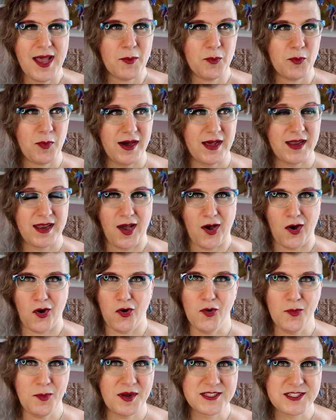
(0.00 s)
but a
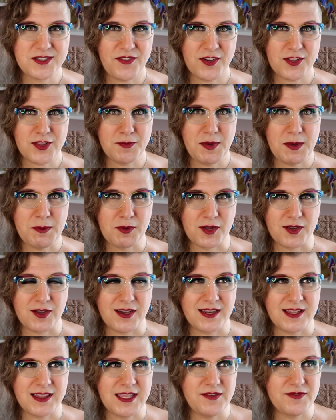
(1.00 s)
whole bunch of other people are
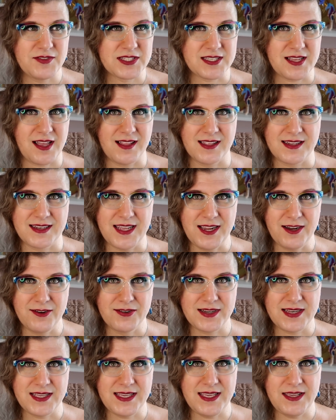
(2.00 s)
going to leave in
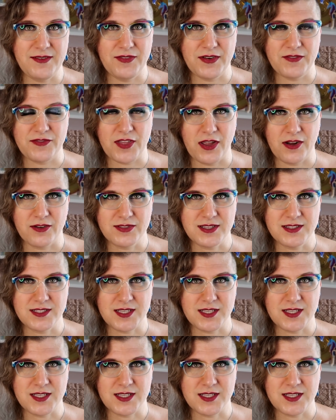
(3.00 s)
solidarity, even if they aren't the